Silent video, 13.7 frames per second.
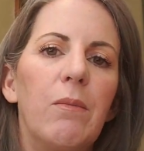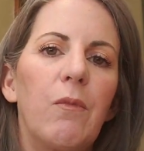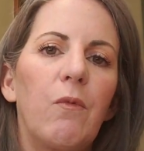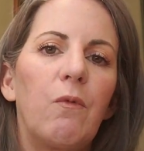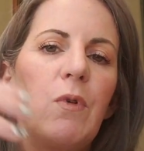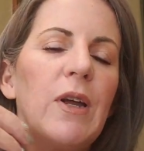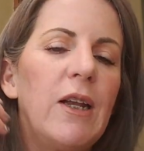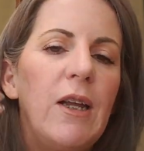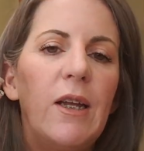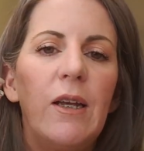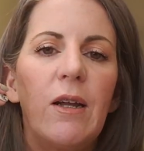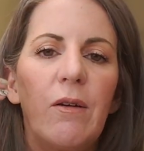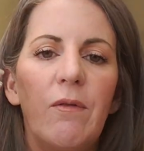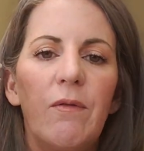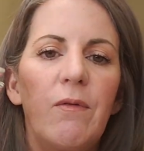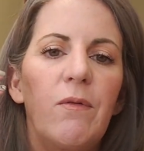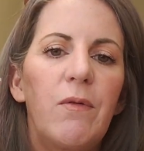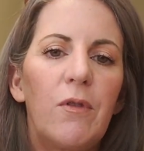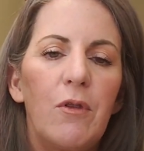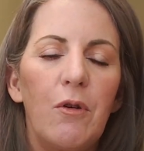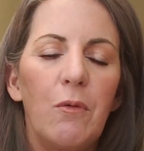reading of
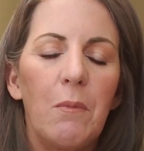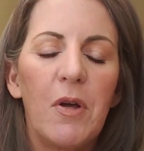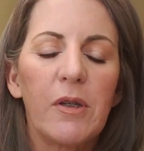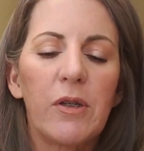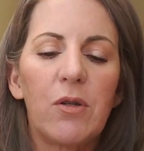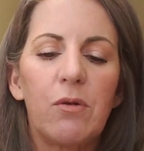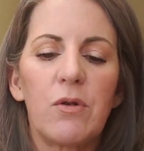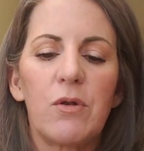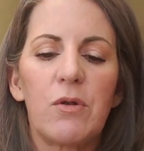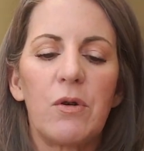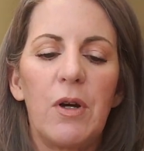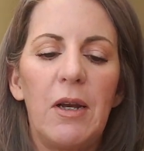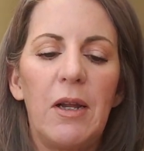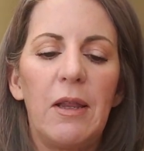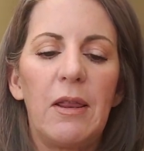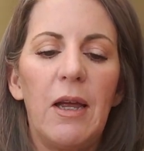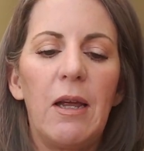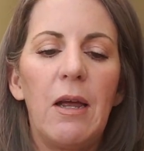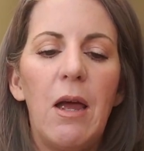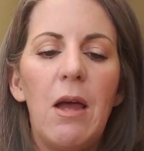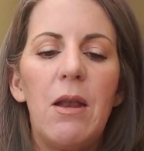your muscles or
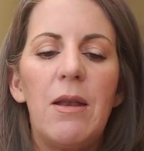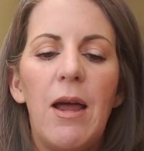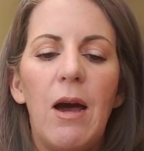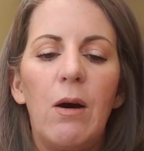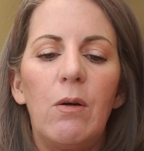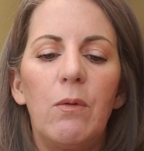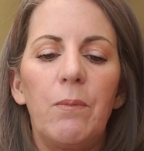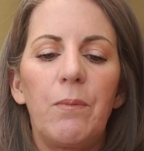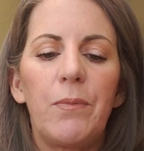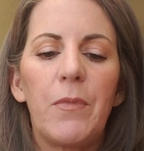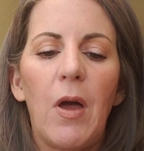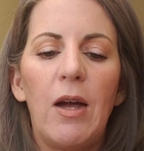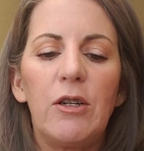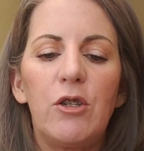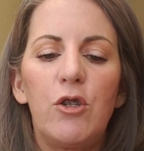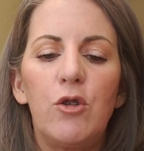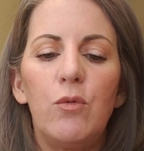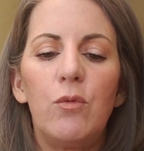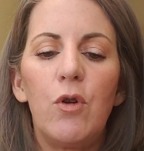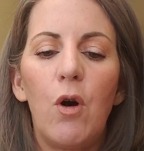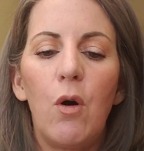anything. Now, I
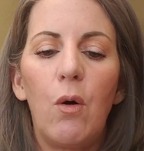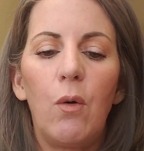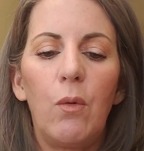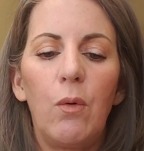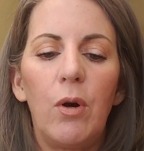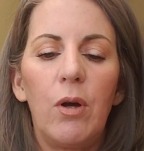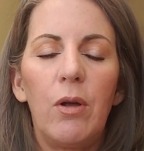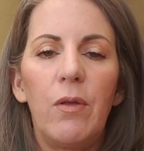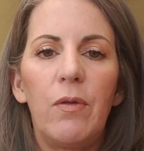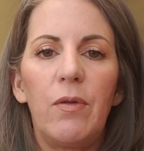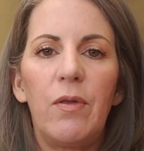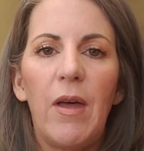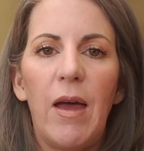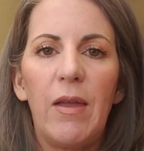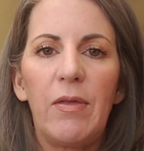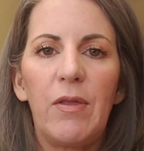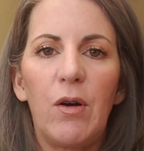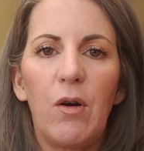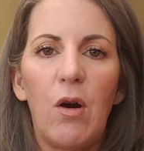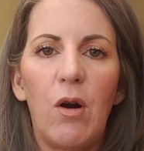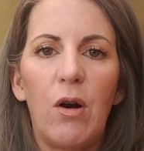do know that
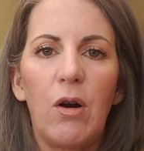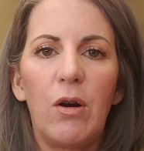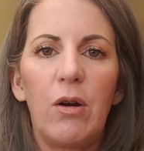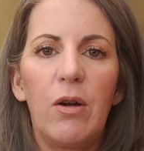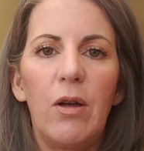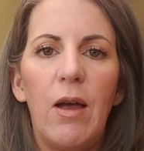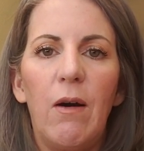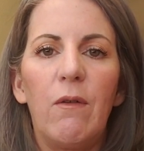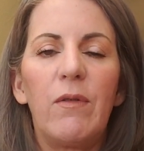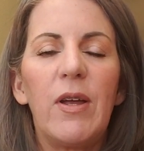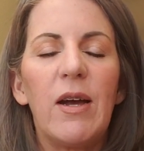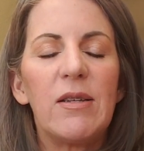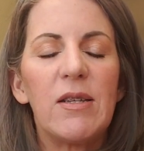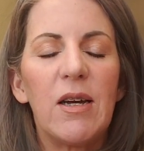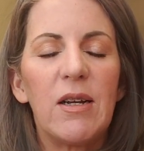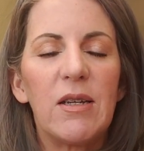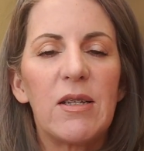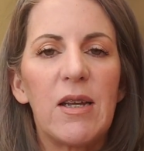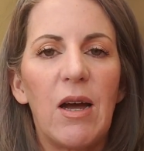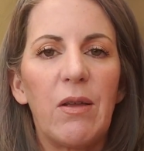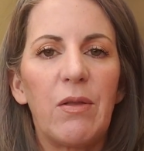there are LVI
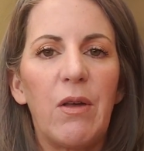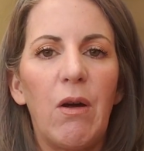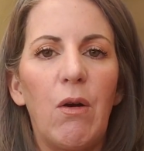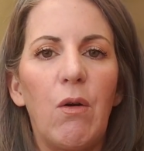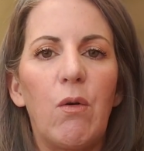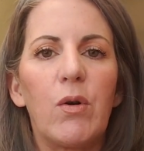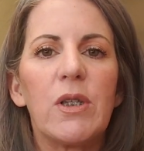dentists out there, or